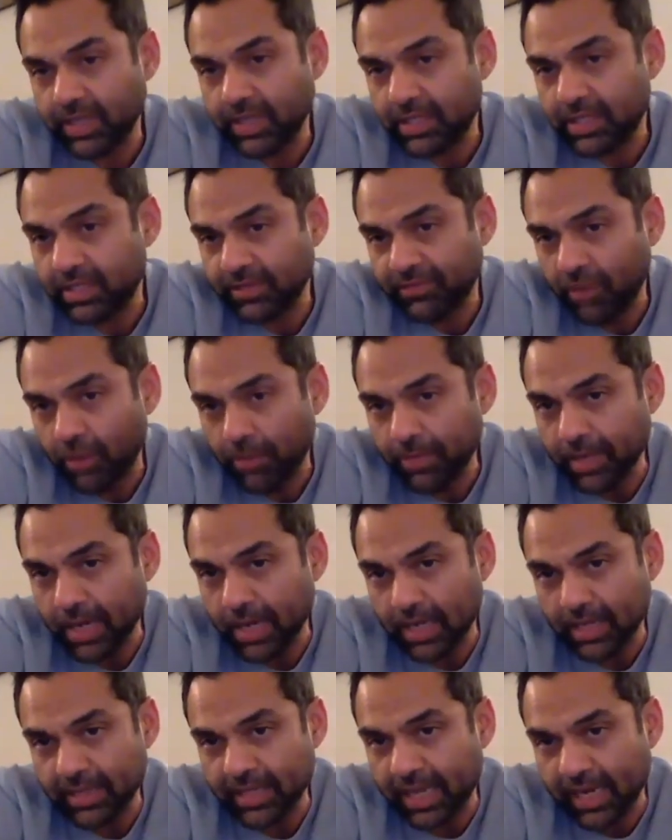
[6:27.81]
it's a
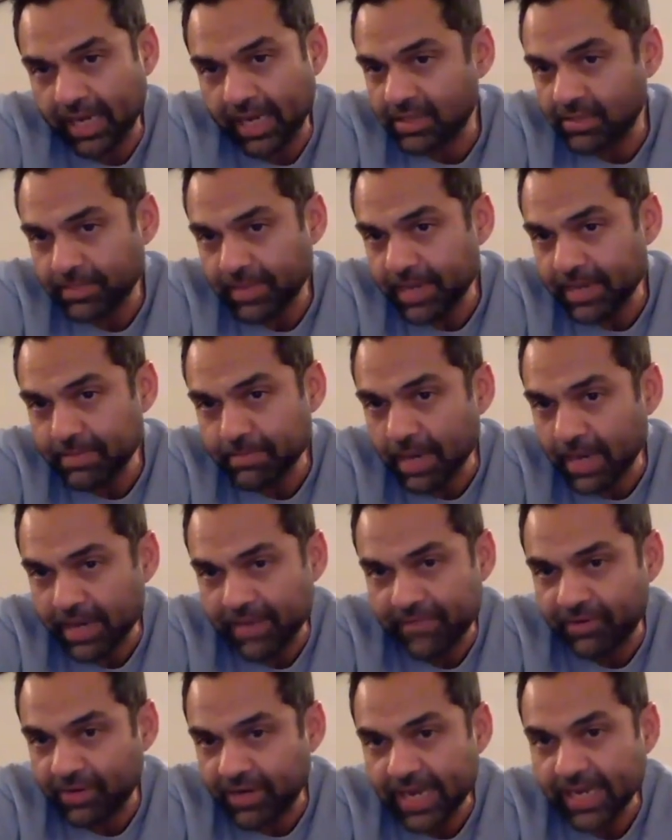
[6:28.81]
formula that has made money
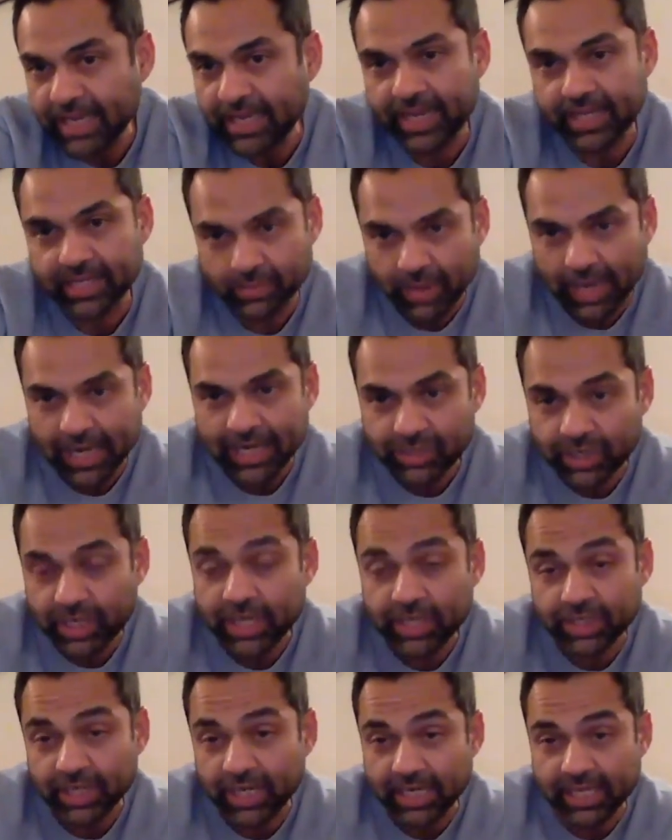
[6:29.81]
for decades. Why
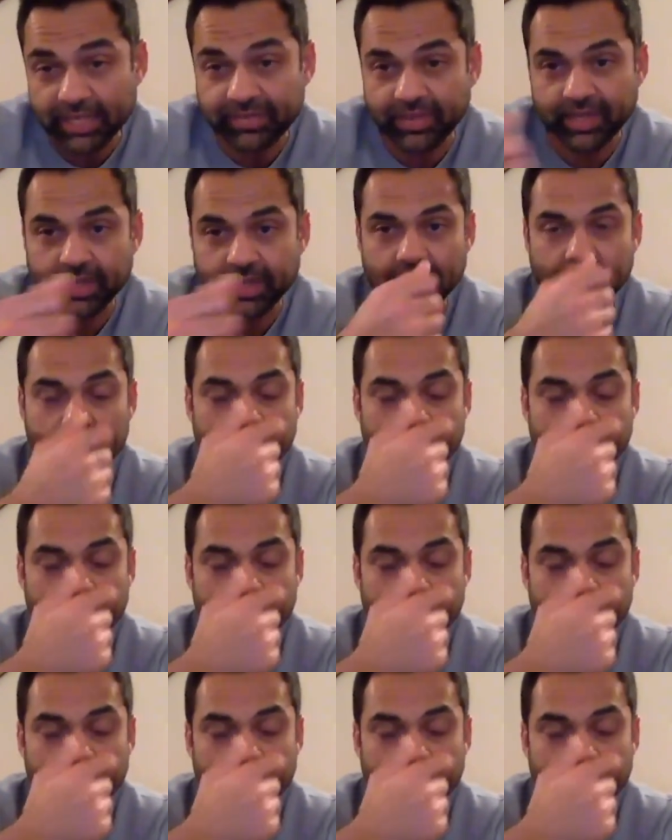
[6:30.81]
change anything?